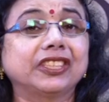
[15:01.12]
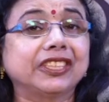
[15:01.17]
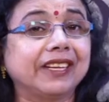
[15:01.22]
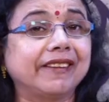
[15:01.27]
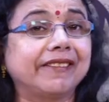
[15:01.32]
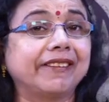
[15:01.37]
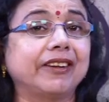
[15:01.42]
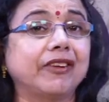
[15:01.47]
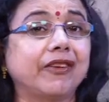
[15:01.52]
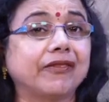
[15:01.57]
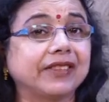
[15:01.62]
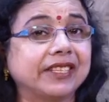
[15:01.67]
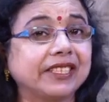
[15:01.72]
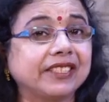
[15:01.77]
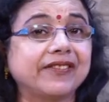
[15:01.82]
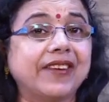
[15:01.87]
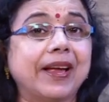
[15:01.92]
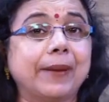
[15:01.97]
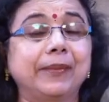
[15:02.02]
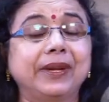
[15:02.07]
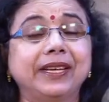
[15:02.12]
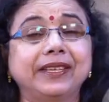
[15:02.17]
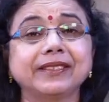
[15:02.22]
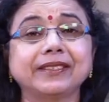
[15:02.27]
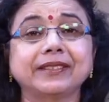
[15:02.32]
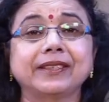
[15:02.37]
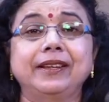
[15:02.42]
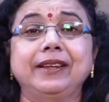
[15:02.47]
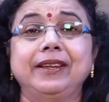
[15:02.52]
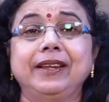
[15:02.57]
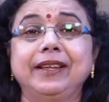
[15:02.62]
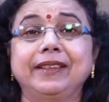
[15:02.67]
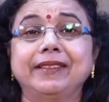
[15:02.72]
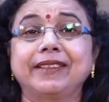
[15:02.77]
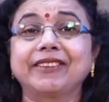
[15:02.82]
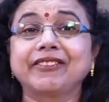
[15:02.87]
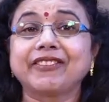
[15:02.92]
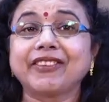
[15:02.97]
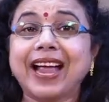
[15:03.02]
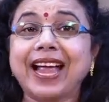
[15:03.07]
children of these families,
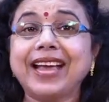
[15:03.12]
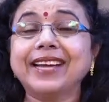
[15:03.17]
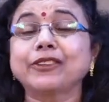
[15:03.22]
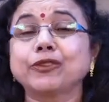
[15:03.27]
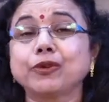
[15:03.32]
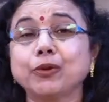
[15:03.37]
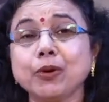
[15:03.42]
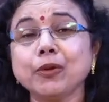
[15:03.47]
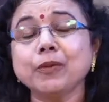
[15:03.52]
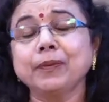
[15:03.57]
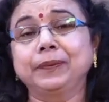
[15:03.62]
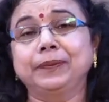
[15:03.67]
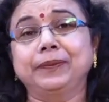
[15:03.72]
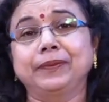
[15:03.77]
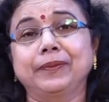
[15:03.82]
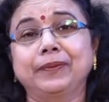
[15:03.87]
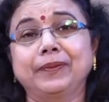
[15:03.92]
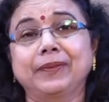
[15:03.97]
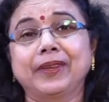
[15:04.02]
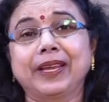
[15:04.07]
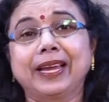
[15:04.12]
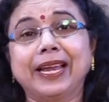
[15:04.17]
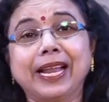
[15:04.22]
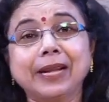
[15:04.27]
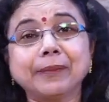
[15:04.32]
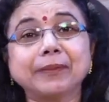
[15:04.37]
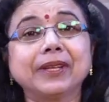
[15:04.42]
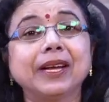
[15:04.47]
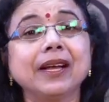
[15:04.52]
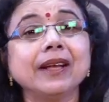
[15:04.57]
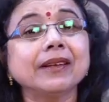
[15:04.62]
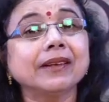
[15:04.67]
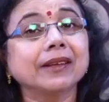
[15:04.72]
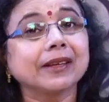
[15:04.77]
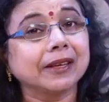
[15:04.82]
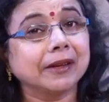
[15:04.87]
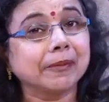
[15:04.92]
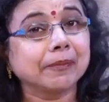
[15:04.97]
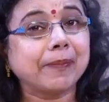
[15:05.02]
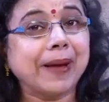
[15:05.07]
they try to help the
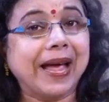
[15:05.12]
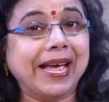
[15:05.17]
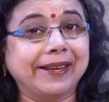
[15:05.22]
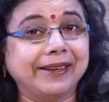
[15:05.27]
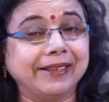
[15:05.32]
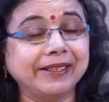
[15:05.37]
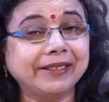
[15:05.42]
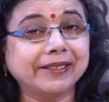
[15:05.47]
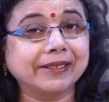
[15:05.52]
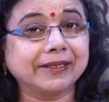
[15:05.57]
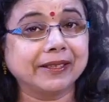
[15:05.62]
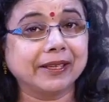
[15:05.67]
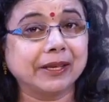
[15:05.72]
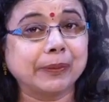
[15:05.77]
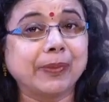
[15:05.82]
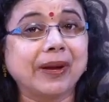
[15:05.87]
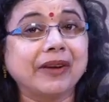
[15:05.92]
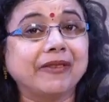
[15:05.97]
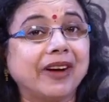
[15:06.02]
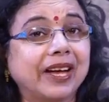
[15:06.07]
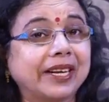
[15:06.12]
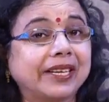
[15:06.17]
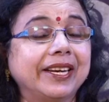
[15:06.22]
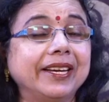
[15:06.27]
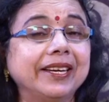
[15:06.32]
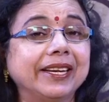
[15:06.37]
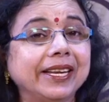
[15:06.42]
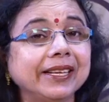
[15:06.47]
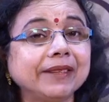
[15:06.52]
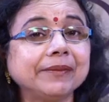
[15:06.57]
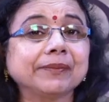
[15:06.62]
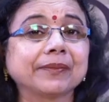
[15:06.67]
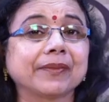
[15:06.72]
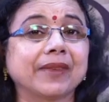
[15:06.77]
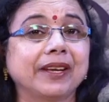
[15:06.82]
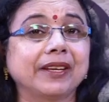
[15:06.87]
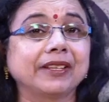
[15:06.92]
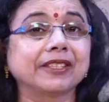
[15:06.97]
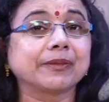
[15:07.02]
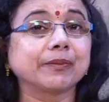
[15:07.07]
parents by working in
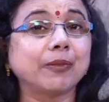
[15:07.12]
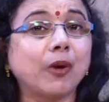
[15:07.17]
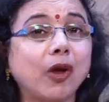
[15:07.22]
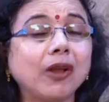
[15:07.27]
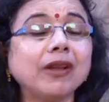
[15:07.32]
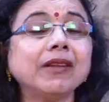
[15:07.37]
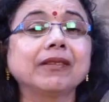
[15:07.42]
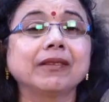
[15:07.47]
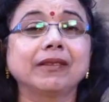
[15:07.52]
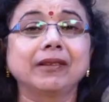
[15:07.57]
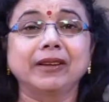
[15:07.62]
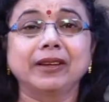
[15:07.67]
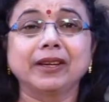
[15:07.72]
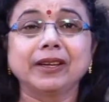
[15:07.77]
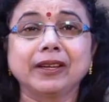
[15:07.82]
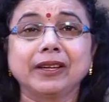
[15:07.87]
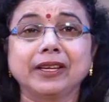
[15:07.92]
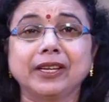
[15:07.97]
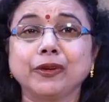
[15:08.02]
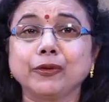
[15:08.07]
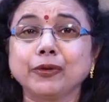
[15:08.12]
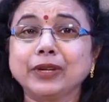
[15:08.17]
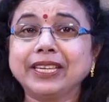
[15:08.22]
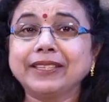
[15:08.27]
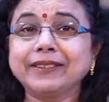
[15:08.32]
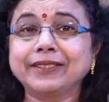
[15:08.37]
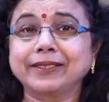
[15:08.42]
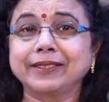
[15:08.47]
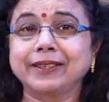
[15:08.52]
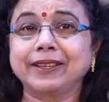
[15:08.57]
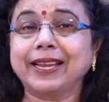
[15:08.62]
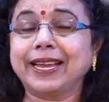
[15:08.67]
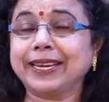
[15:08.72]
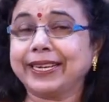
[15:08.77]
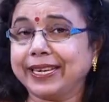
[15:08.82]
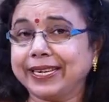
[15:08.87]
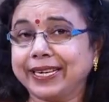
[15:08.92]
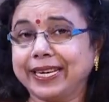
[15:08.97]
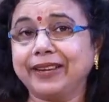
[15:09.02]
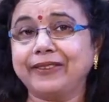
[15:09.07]
small units like
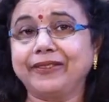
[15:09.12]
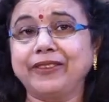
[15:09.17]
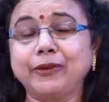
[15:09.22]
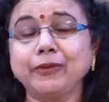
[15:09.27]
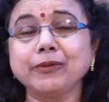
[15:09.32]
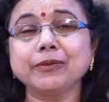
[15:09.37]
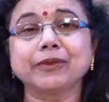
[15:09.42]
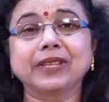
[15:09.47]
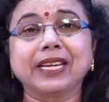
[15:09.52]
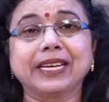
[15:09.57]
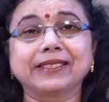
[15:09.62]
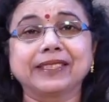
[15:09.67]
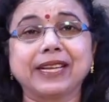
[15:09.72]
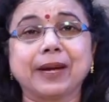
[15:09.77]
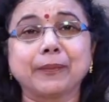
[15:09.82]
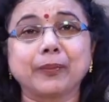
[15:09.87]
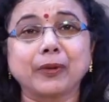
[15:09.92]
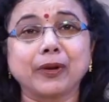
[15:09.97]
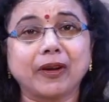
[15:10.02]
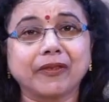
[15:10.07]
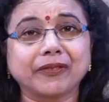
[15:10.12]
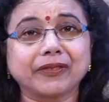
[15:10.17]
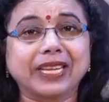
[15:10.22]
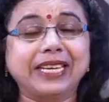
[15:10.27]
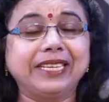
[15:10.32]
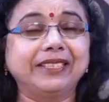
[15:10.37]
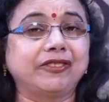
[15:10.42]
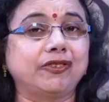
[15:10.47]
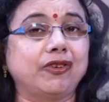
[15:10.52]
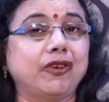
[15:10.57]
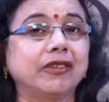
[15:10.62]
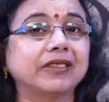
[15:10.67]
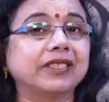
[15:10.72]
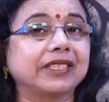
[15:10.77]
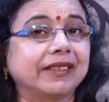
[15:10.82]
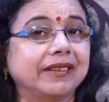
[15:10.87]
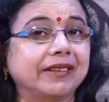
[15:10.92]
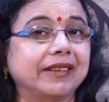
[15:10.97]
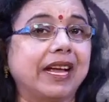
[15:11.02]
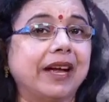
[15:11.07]
I gave you the example of tea stalls
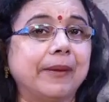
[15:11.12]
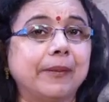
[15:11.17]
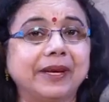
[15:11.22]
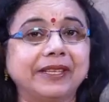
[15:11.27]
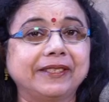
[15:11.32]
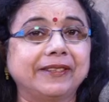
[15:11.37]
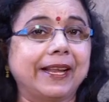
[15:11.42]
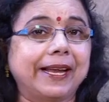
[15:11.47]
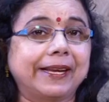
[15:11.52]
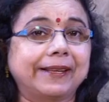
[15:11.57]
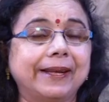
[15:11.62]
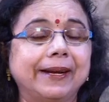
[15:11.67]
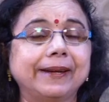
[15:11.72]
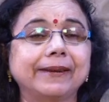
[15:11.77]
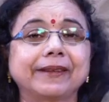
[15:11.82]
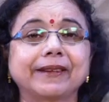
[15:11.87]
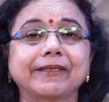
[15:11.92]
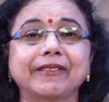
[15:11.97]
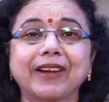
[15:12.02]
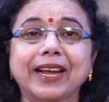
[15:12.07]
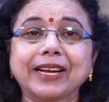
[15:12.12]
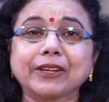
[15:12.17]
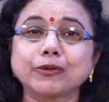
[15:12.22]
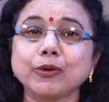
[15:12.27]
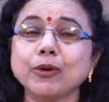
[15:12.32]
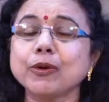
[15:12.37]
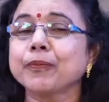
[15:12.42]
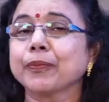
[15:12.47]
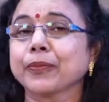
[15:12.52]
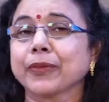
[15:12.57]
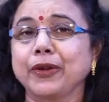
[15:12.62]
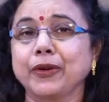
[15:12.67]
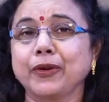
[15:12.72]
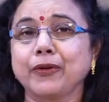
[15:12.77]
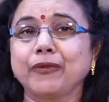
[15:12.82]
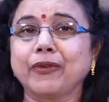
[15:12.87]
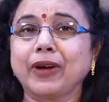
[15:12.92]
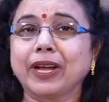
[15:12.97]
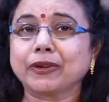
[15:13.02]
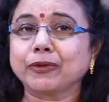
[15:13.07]
in the dhabas like that they try to
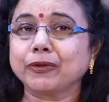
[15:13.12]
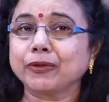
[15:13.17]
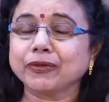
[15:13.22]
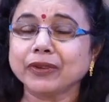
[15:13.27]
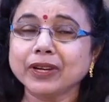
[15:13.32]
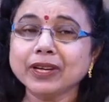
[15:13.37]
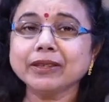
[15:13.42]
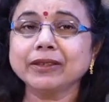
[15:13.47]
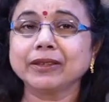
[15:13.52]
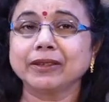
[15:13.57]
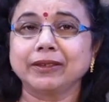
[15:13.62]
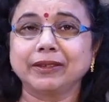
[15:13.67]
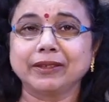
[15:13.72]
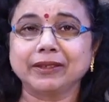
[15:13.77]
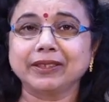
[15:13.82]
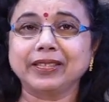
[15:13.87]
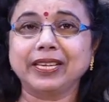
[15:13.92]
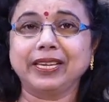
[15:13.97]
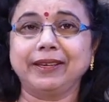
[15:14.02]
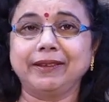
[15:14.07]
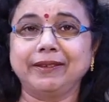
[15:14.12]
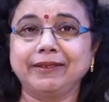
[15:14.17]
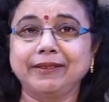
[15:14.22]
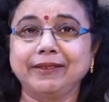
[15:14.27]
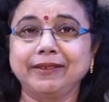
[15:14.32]
work over there